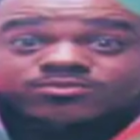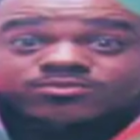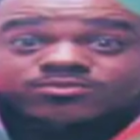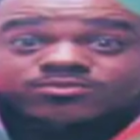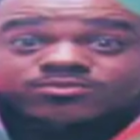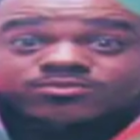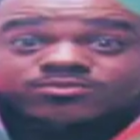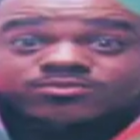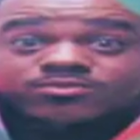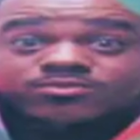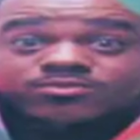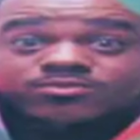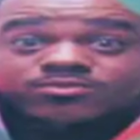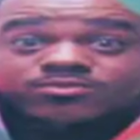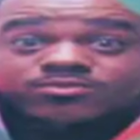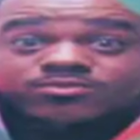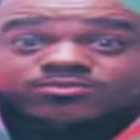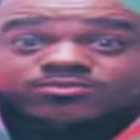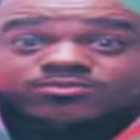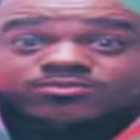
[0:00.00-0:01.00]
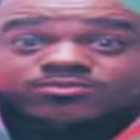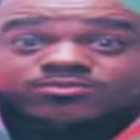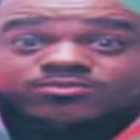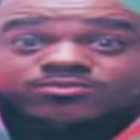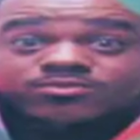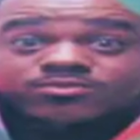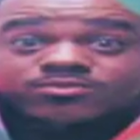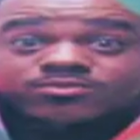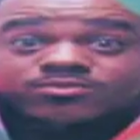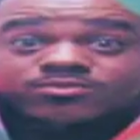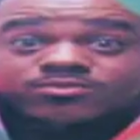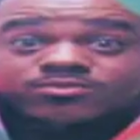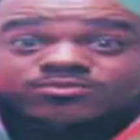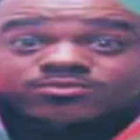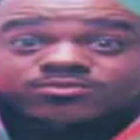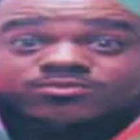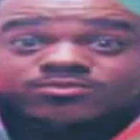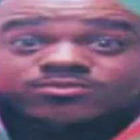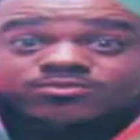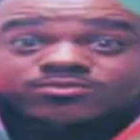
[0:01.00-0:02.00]

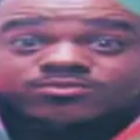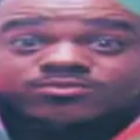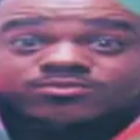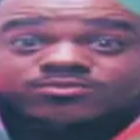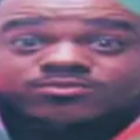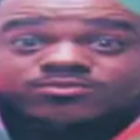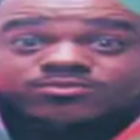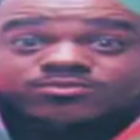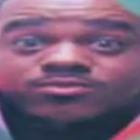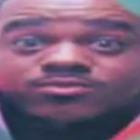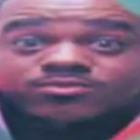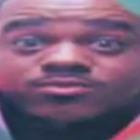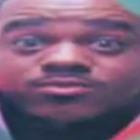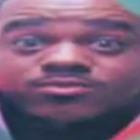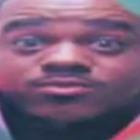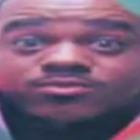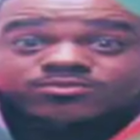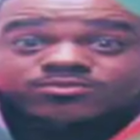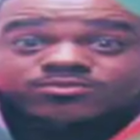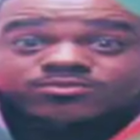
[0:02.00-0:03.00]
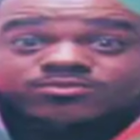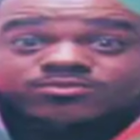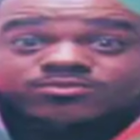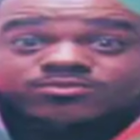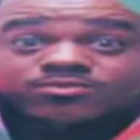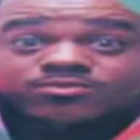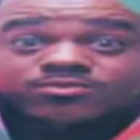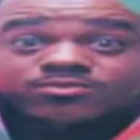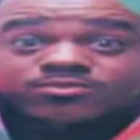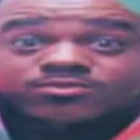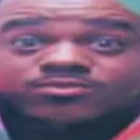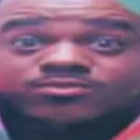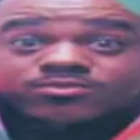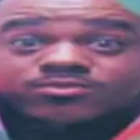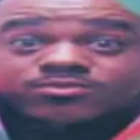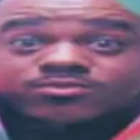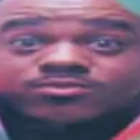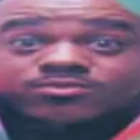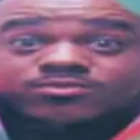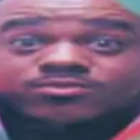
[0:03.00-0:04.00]

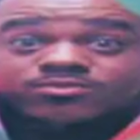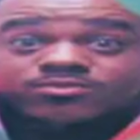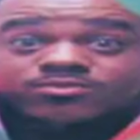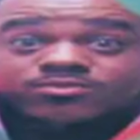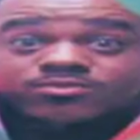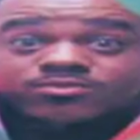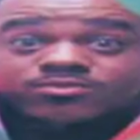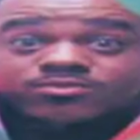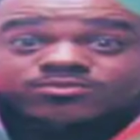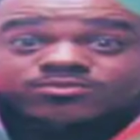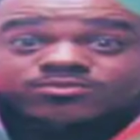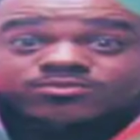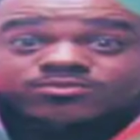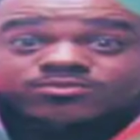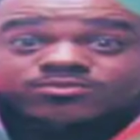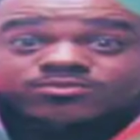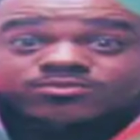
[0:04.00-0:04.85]
(no lip movement)